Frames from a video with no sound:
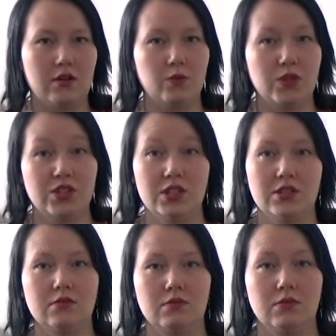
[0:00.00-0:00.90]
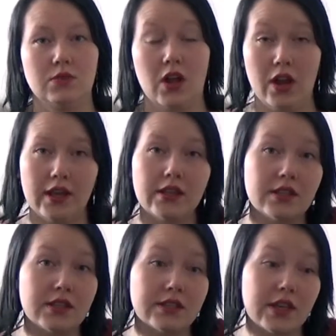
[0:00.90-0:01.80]
which is Nalle in
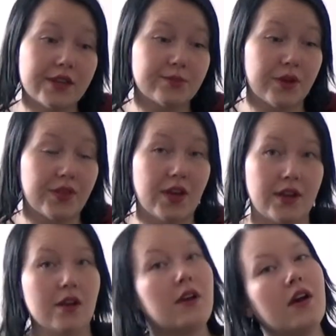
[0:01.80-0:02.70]
this case. But then